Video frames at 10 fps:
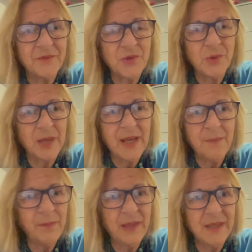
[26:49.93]
Tory
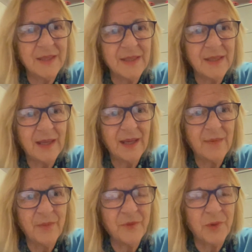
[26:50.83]
MPs
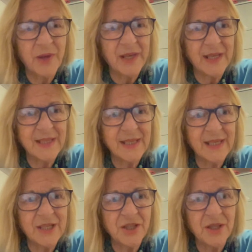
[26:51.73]
before the next
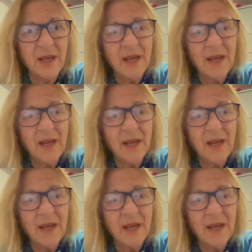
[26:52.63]
election.